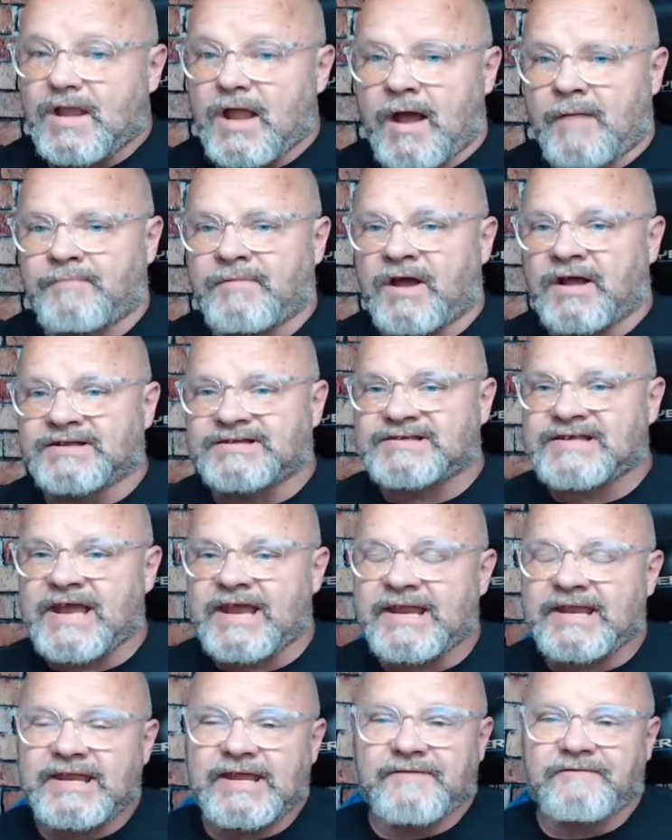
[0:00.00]
I'm not
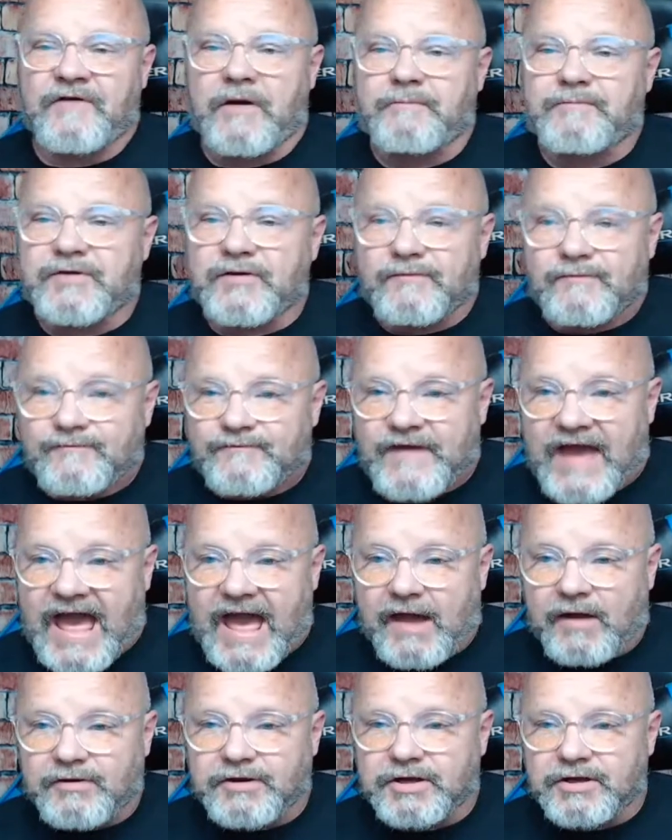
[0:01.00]
saying give up your
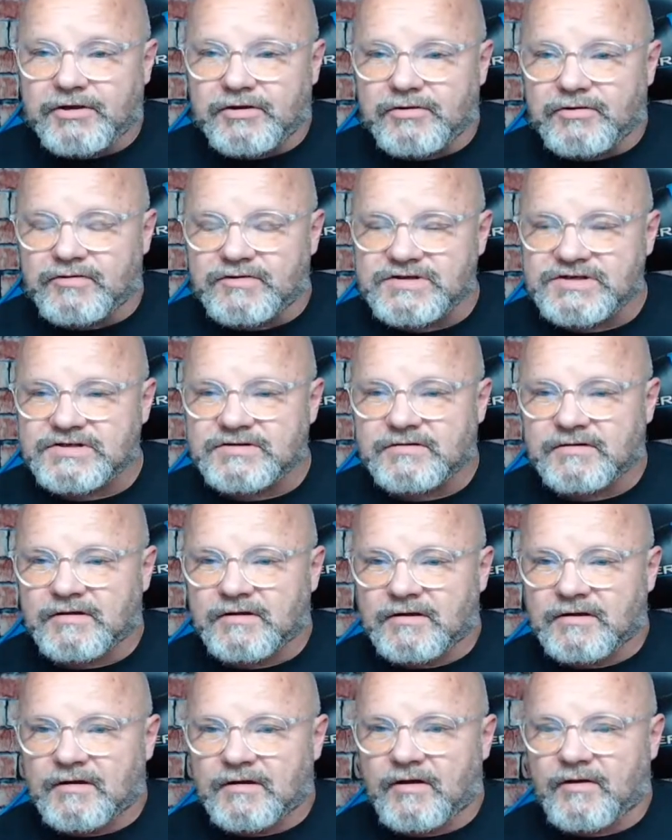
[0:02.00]
values.
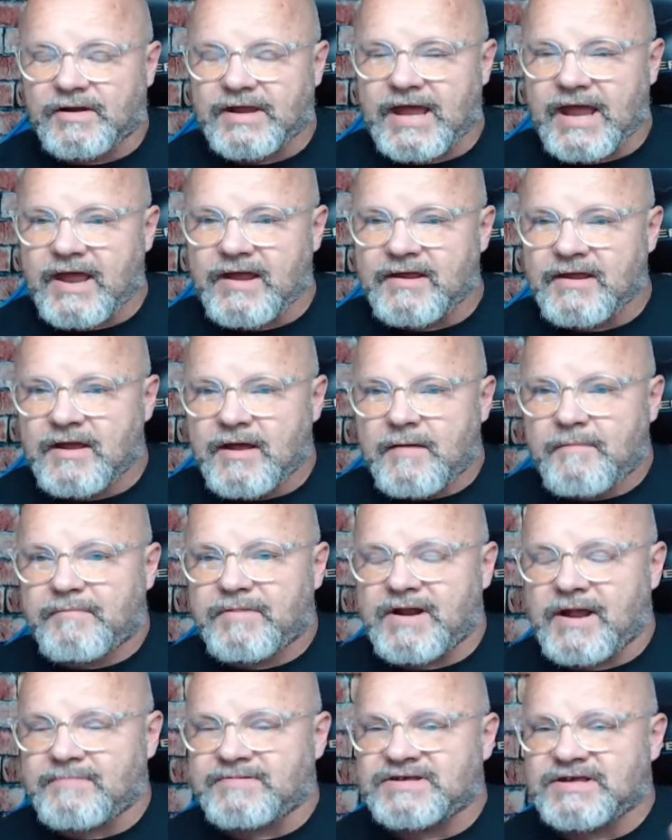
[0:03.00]
Okay.
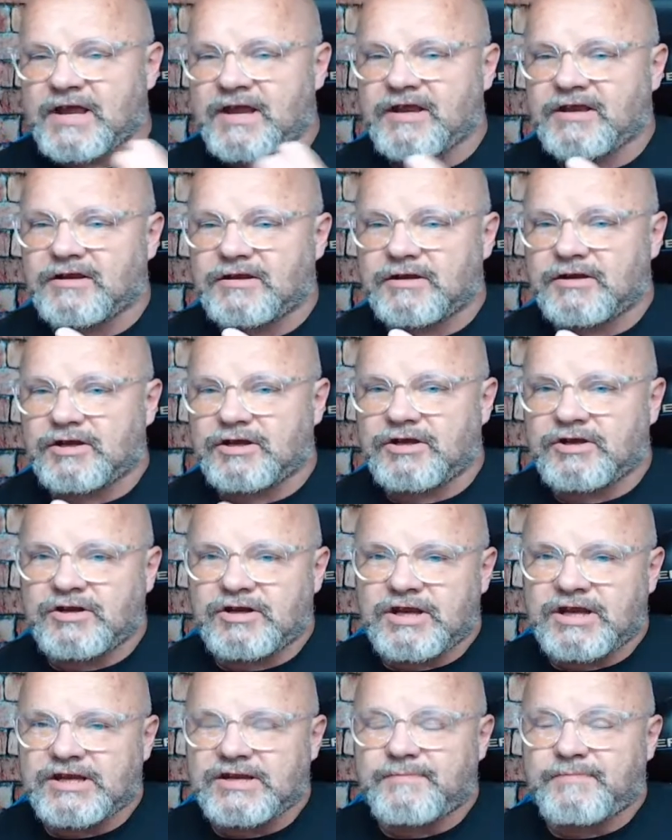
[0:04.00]
But I'm saying you
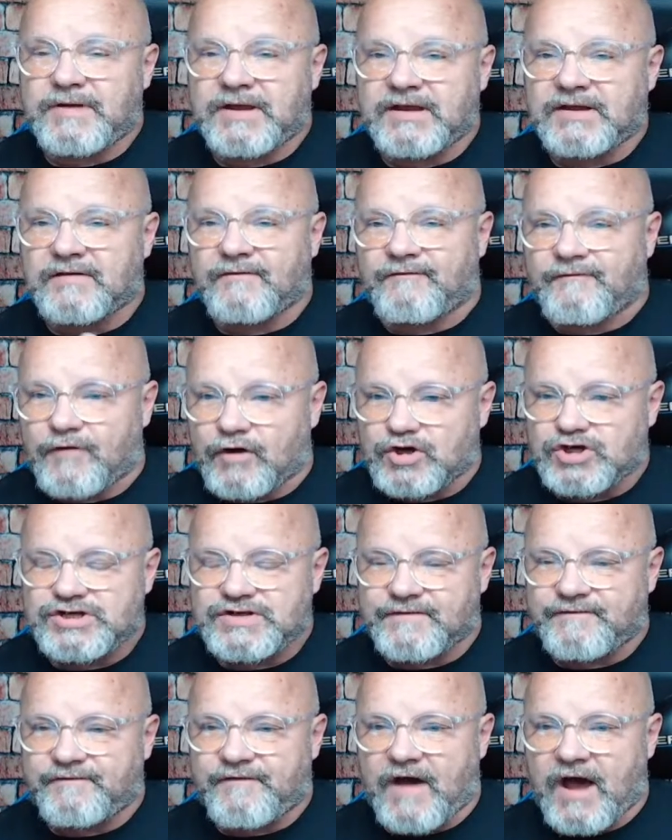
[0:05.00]
need to be
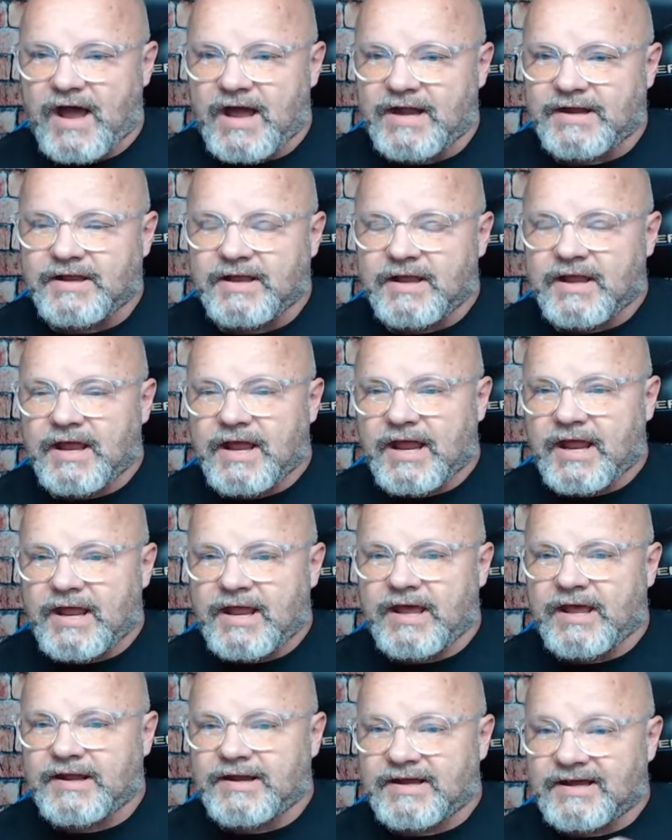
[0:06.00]
diversified
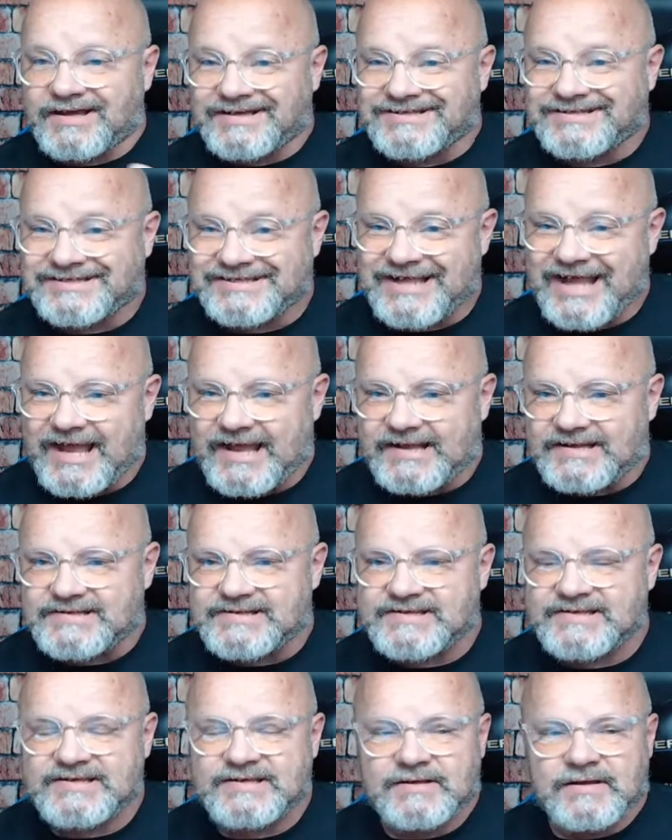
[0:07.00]
in a
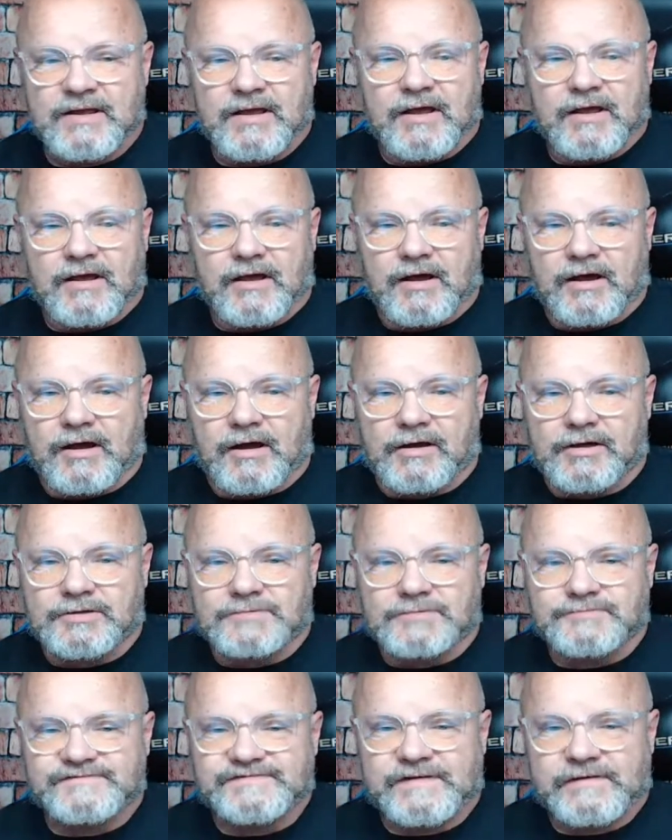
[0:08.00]
sense
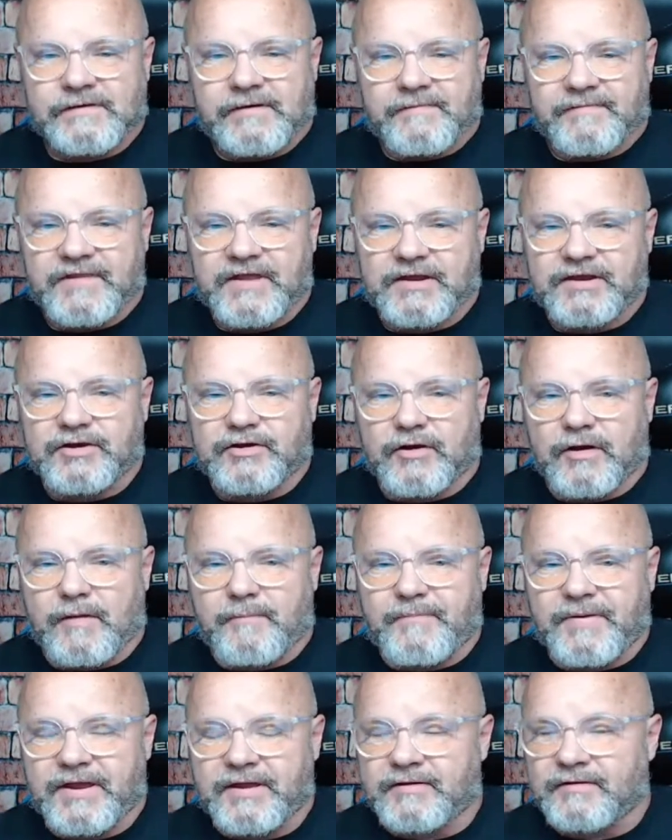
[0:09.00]
of that you're
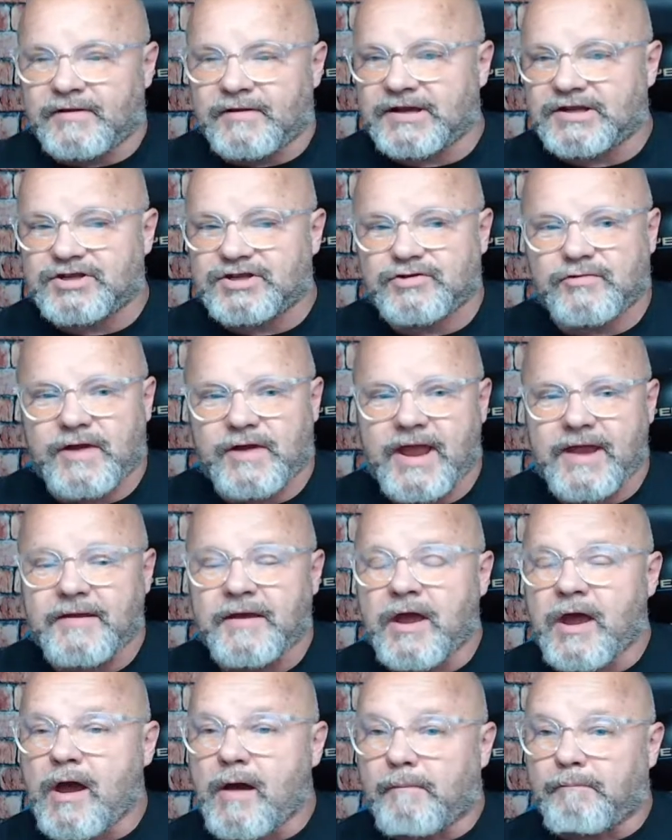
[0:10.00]
appealing to
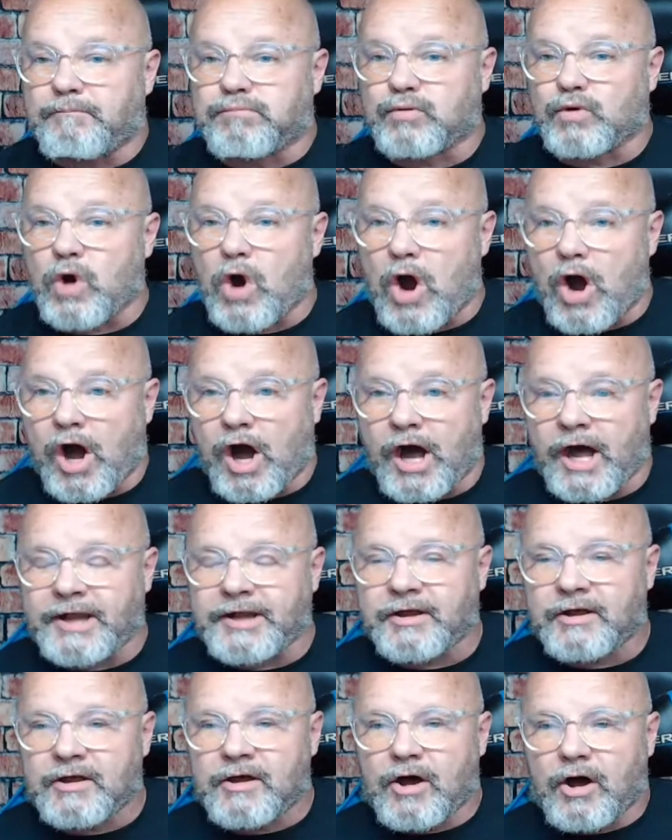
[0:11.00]
a
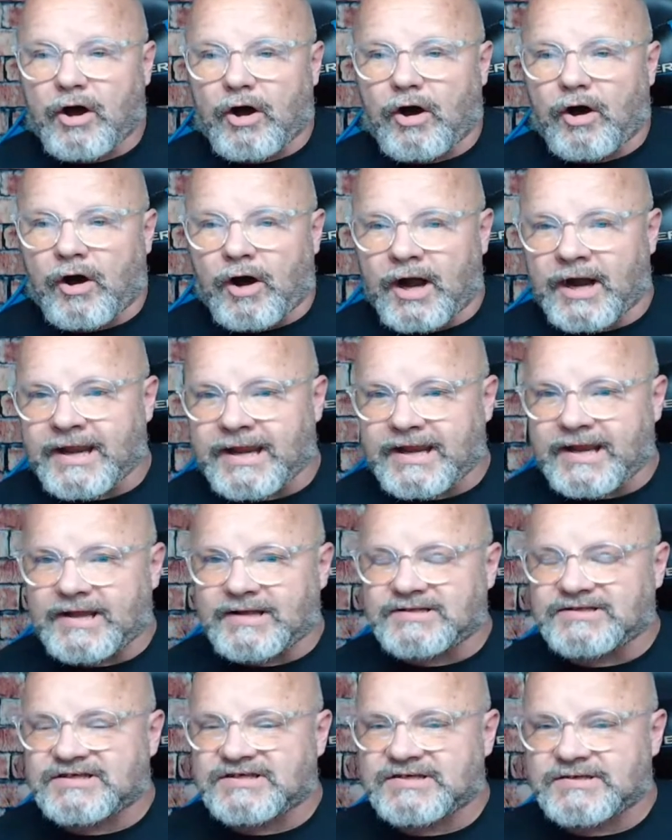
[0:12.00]
broad
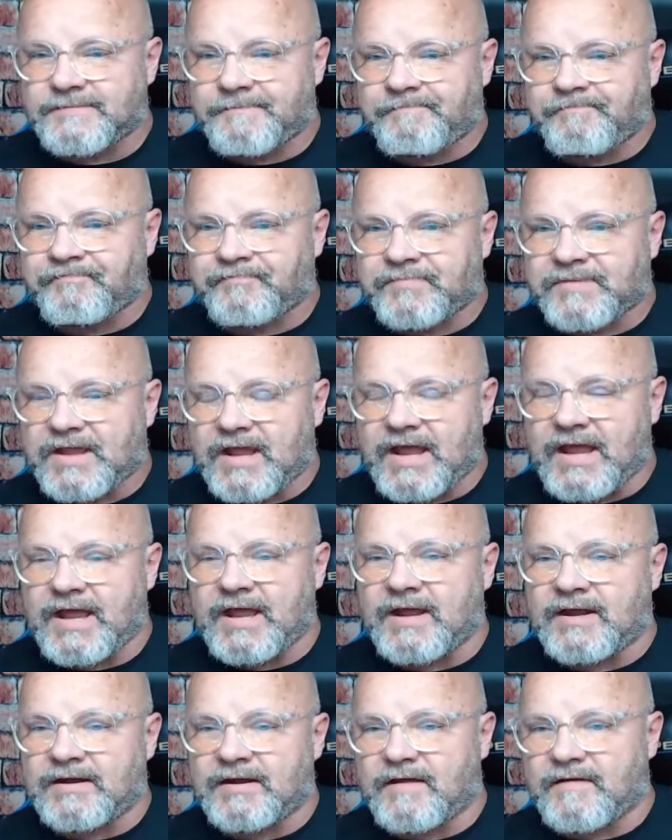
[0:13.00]
audience,
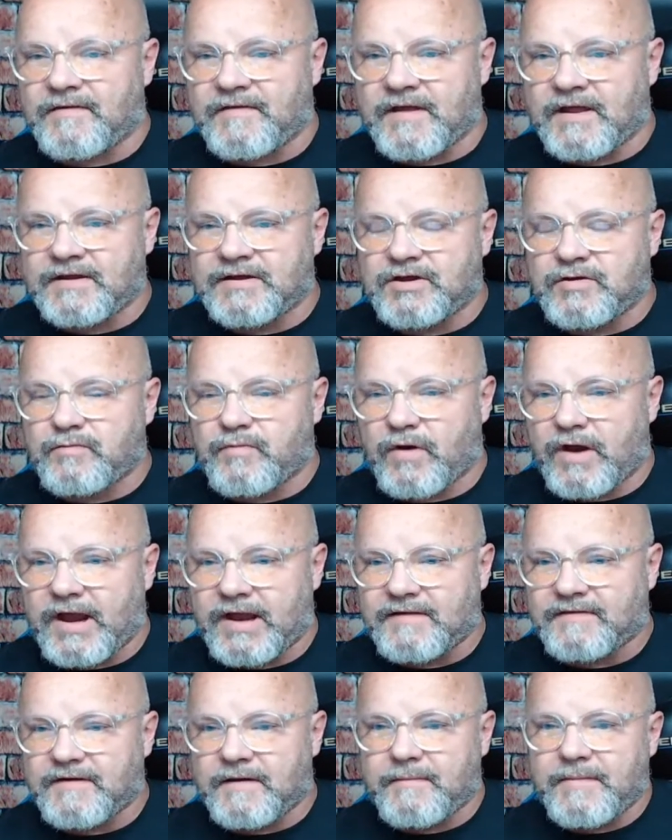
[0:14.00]
and then you
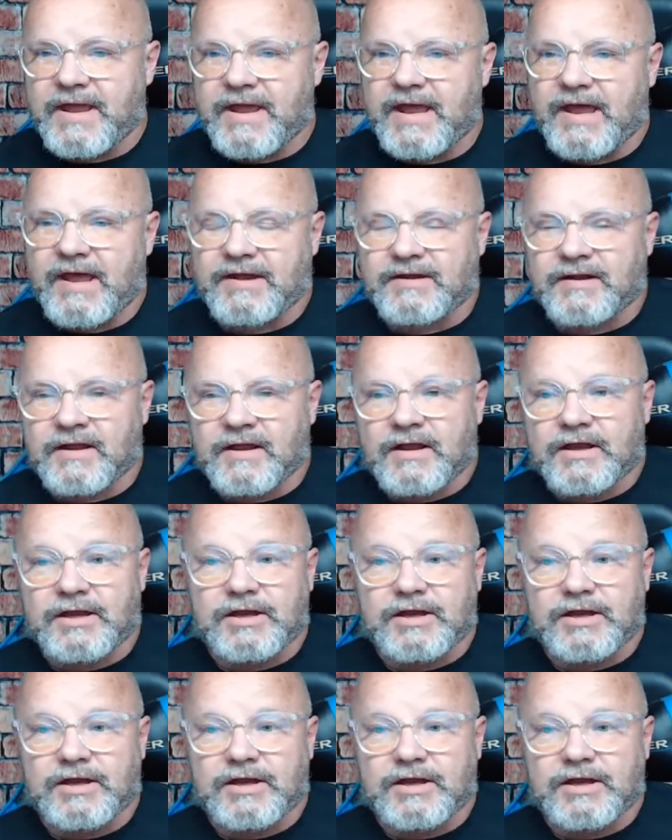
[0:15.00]
bring them in,